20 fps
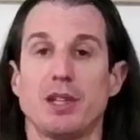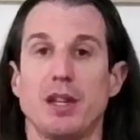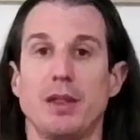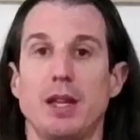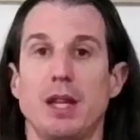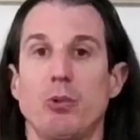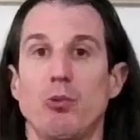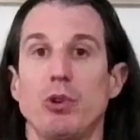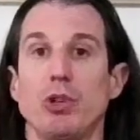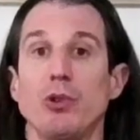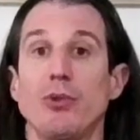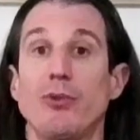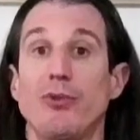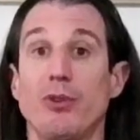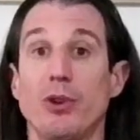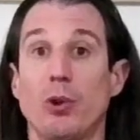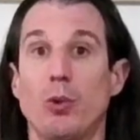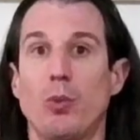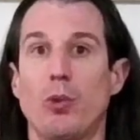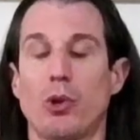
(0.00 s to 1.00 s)
And then when you
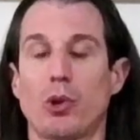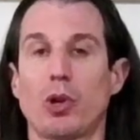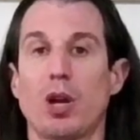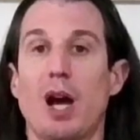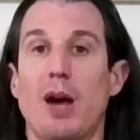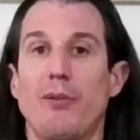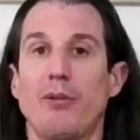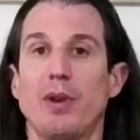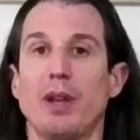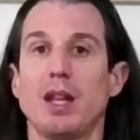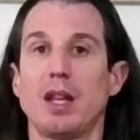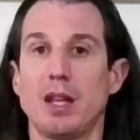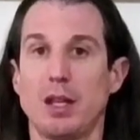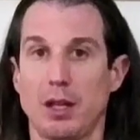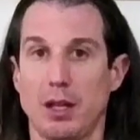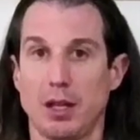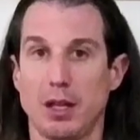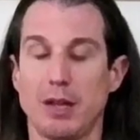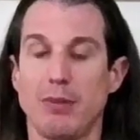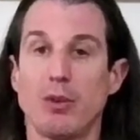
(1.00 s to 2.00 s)
feel more confident
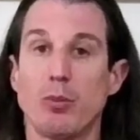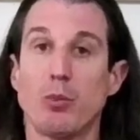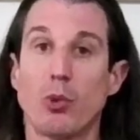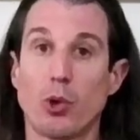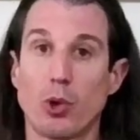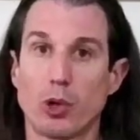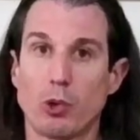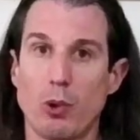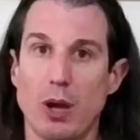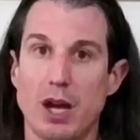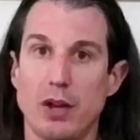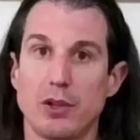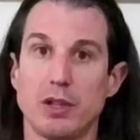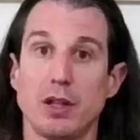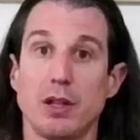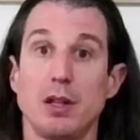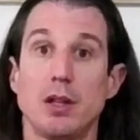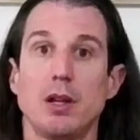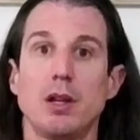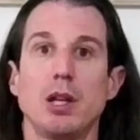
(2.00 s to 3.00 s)
and even more
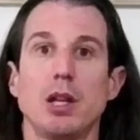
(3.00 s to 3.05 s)
grounded,